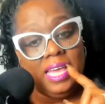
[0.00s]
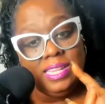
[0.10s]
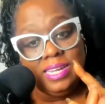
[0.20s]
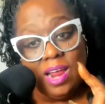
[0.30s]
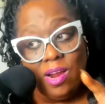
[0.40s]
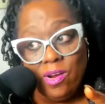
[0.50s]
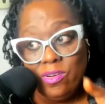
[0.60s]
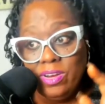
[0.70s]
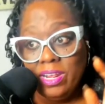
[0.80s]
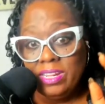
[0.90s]
And then I
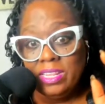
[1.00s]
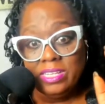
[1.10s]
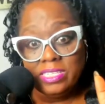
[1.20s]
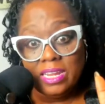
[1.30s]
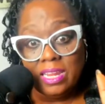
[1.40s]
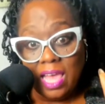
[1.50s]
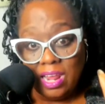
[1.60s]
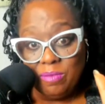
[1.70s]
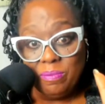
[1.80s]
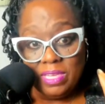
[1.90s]
heard that there's a
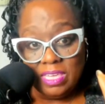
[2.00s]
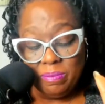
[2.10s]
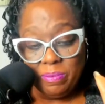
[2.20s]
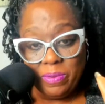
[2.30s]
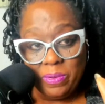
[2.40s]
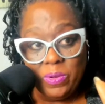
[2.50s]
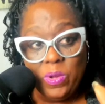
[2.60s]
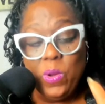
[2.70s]
lot of people